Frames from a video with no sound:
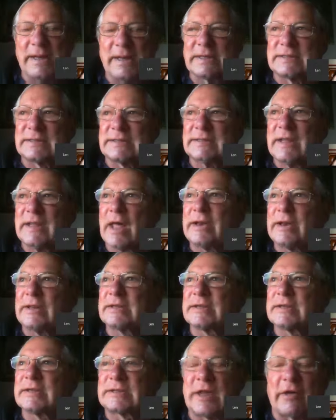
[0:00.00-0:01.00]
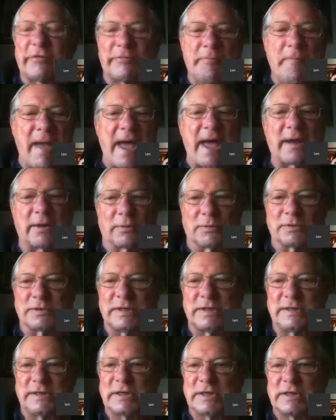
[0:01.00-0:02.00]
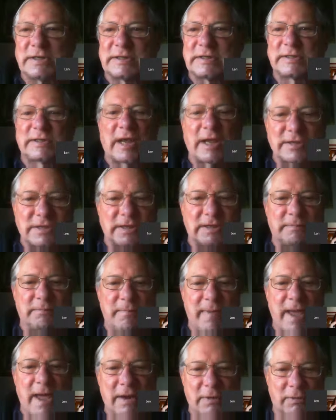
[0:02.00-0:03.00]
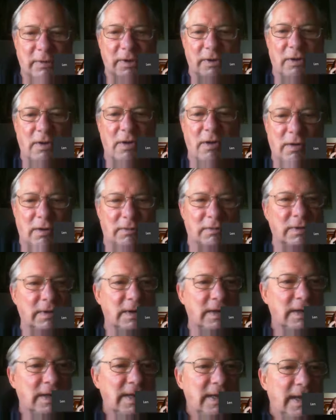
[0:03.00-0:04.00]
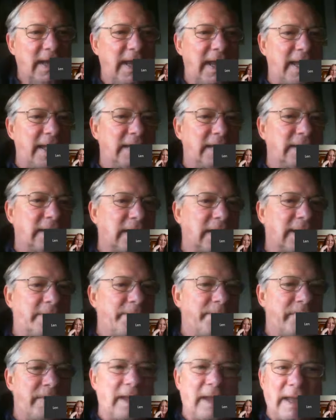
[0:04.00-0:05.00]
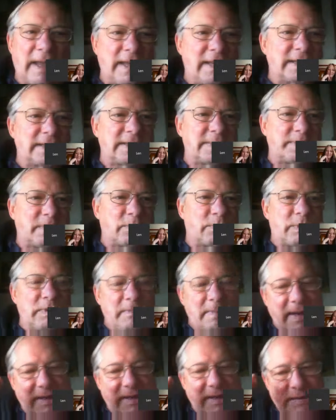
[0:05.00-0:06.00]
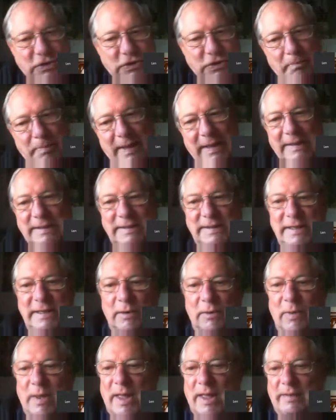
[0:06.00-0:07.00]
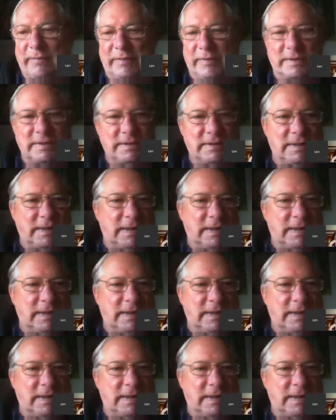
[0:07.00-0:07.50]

is none of this stuff matters. It just doesn't matter at all. And but we make such a big deal out of it.